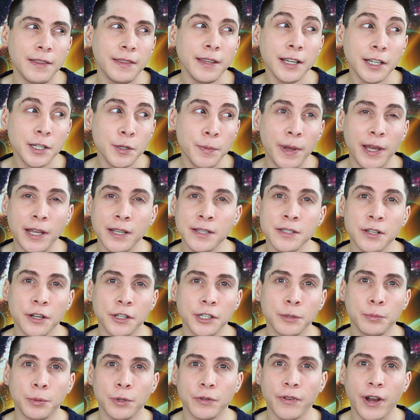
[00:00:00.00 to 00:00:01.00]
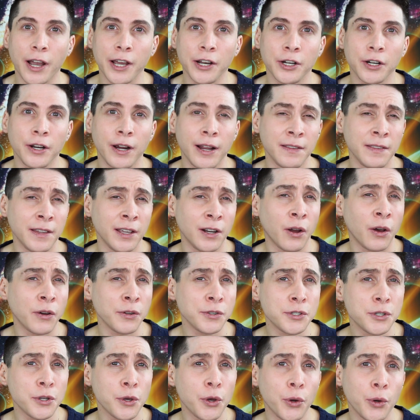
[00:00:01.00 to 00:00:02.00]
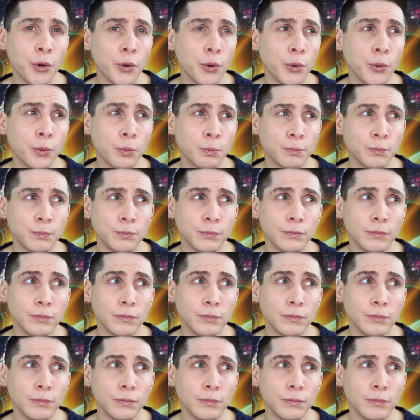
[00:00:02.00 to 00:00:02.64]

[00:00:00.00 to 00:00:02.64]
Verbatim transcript: I think, depends on the provider, and then also